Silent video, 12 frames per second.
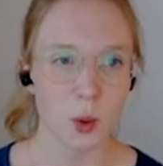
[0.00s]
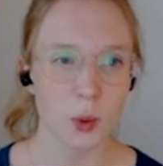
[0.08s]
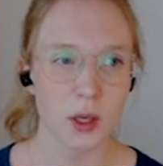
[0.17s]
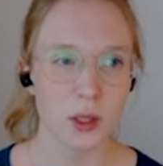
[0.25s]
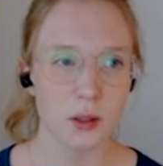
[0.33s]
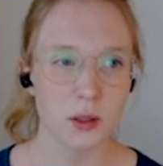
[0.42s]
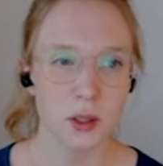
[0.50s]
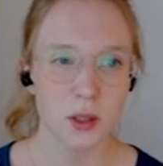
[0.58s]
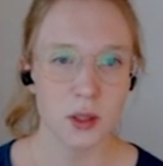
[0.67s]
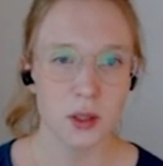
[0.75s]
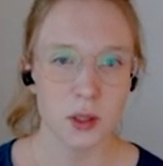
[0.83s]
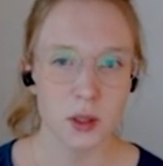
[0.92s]
well,
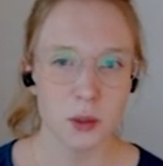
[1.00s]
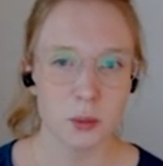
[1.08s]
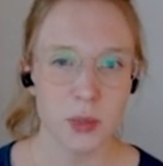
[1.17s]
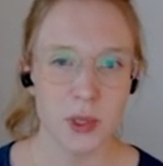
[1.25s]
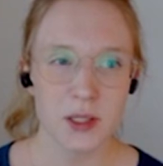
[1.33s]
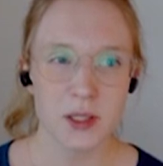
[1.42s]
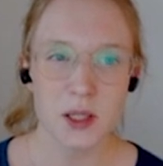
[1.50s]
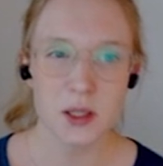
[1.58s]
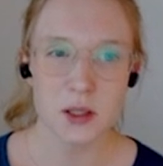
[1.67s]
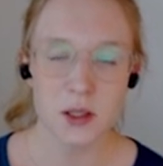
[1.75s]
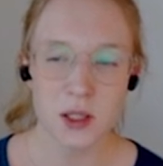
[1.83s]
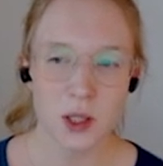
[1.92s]
PLCs
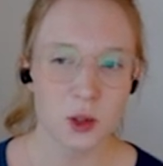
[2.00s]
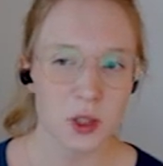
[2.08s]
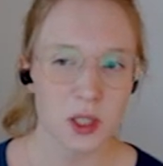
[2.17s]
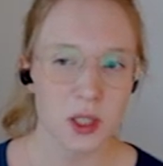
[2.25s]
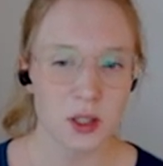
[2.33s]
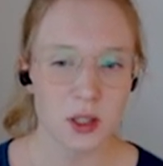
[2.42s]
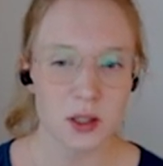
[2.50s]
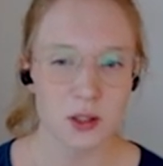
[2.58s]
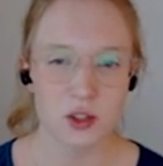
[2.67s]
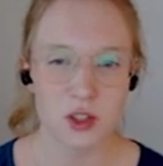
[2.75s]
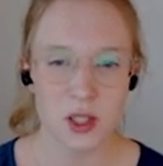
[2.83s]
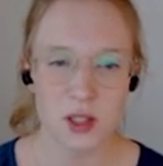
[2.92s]
and security, that
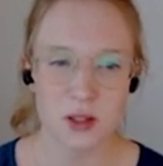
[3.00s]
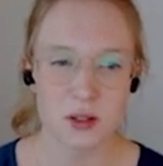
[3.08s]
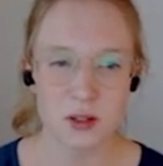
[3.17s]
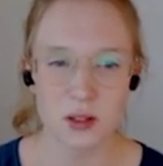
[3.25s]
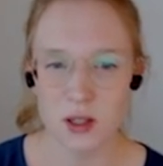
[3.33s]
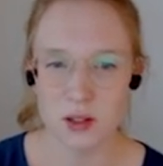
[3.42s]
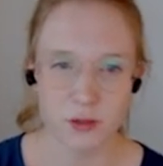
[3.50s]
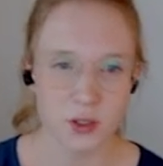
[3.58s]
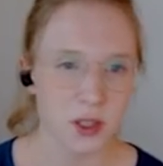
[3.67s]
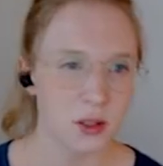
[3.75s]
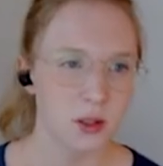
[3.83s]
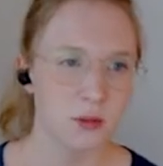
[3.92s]
just doesn't
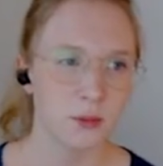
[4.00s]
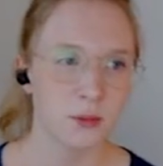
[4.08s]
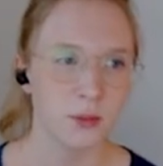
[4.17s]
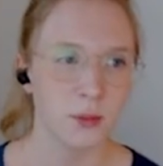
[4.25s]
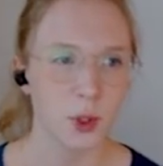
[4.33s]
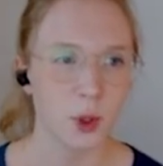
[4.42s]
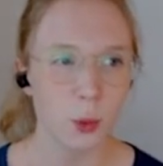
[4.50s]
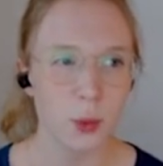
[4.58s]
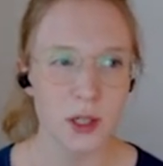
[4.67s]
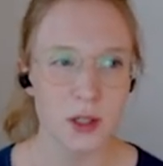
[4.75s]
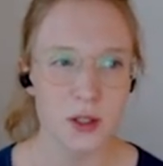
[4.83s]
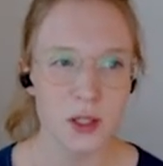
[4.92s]
fit you know,
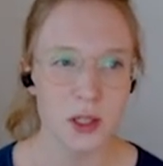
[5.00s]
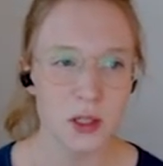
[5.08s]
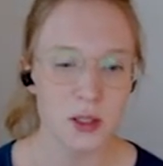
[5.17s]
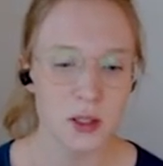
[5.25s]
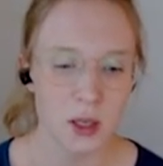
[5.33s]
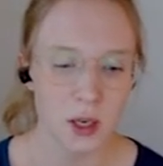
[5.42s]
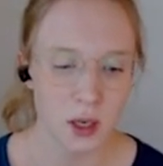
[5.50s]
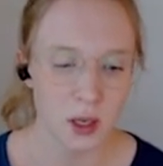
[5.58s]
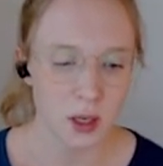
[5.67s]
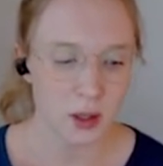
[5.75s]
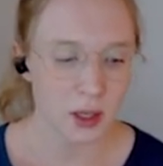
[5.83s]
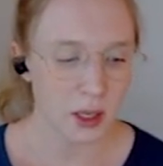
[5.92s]
PLCs,
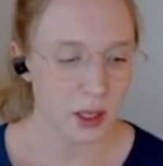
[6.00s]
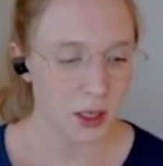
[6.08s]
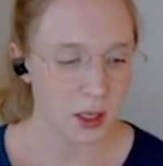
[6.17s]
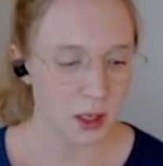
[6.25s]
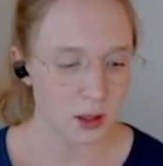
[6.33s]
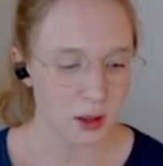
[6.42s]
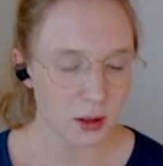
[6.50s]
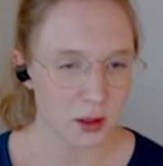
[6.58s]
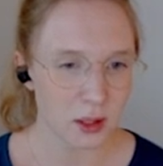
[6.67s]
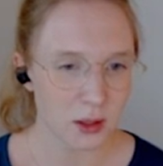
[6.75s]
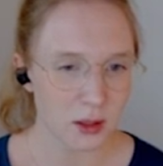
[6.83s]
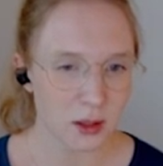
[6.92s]
they
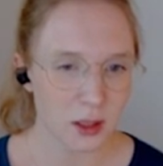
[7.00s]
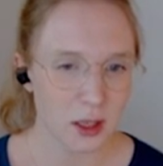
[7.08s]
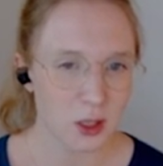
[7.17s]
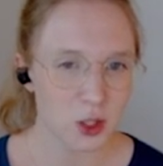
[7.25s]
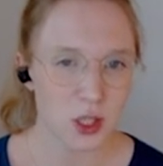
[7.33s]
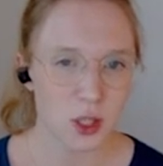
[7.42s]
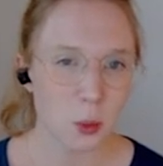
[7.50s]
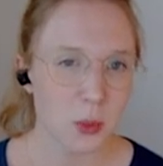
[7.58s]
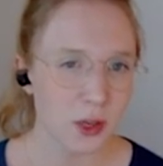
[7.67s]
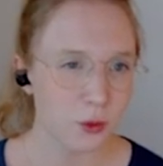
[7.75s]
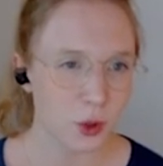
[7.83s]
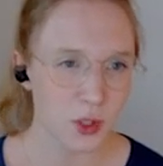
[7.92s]
they are just not
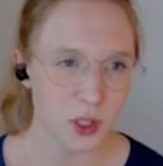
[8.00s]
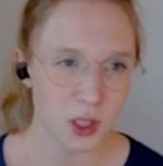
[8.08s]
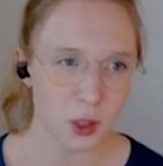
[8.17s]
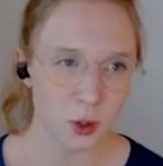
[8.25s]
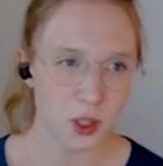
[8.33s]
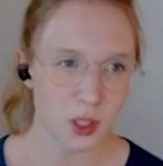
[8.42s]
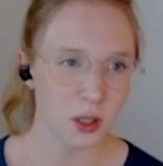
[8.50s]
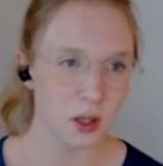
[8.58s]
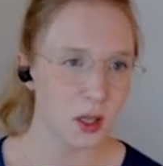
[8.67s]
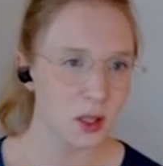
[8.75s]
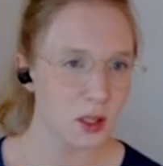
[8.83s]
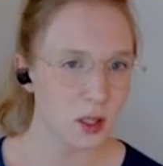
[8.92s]
made for security.
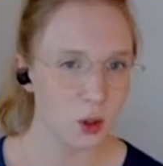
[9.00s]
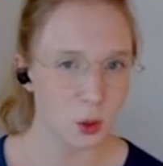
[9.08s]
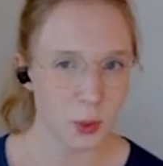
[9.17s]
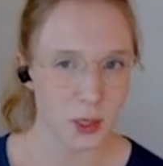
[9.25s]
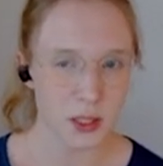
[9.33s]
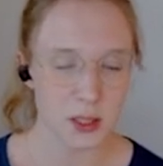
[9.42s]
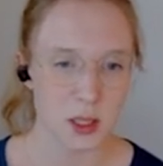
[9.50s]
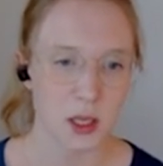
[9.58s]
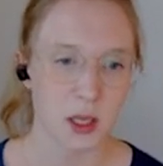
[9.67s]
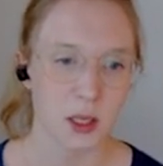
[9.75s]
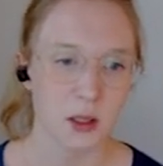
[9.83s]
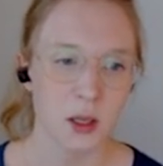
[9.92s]
They're insecure by
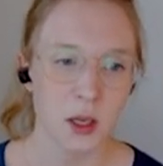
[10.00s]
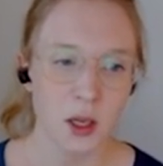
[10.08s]
design.